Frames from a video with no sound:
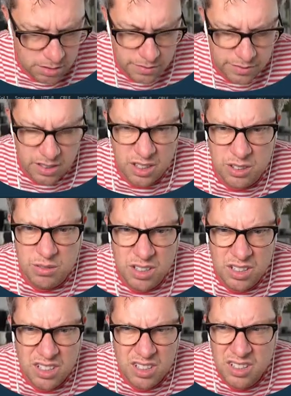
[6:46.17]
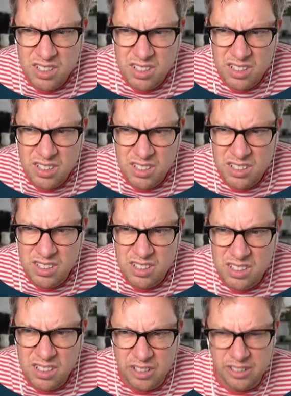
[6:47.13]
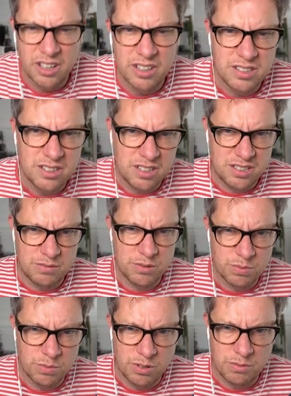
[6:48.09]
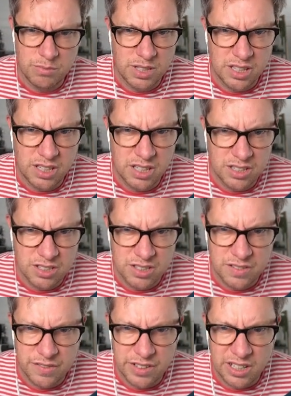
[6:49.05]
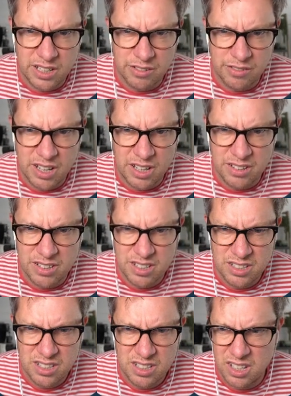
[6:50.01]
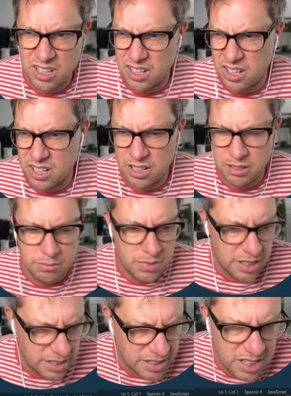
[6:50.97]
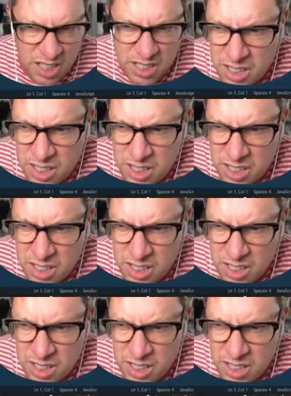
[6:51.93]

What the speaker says: think that's. Okay, so this was what me just fiddling around had done.